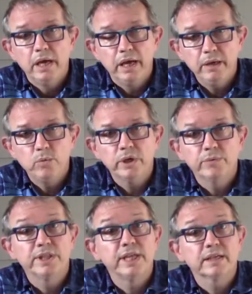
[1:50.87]

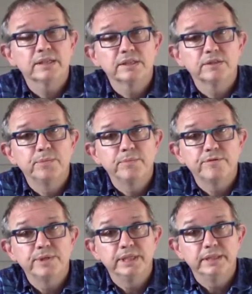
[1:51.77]
anyone with access to BIM
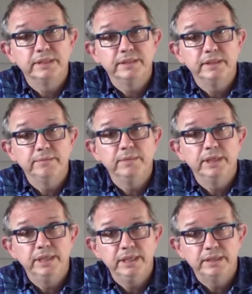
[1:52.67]
360 team
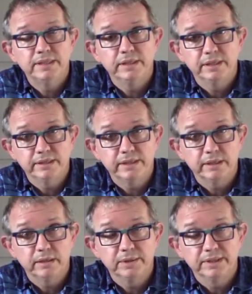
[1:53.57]
needs an
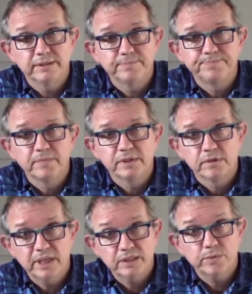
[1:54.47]
entitlement.
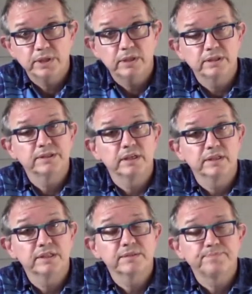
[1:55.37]
So that's where it all
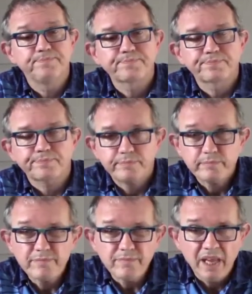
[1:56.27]
starts.
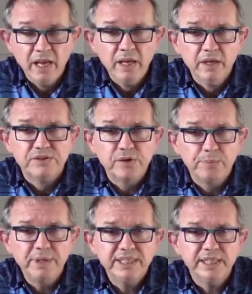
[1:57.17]
So
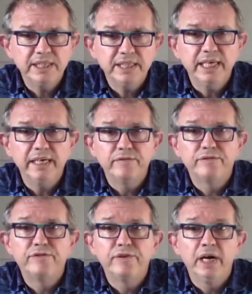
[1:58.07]
basically,
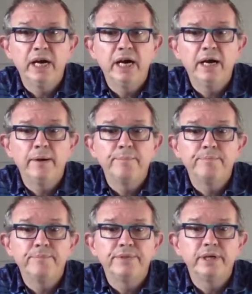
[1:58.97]
if
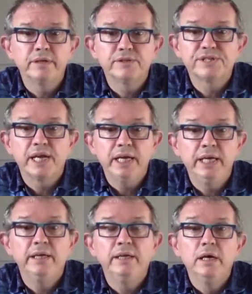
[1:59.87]
there's
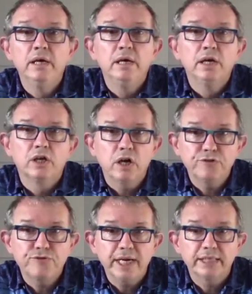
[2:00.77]
a
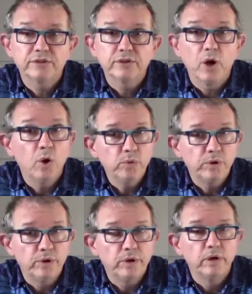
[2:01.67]
contract
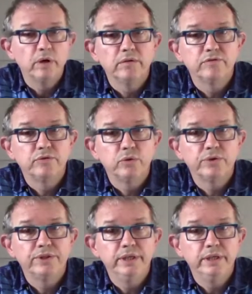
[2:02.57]
owner
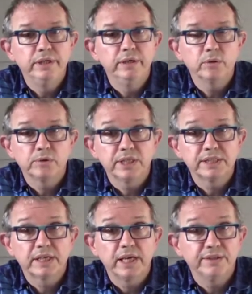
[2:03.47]
for the
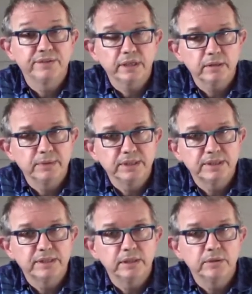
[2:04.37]
Autodesk
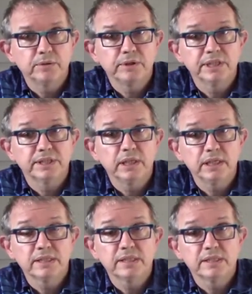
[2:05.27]
entitlements and Autodesk
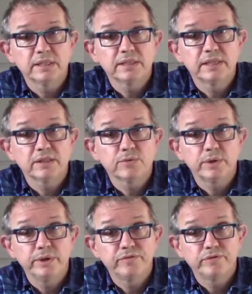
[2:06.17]
licenses, that's
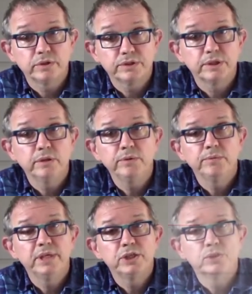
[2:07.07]
where you first go. You make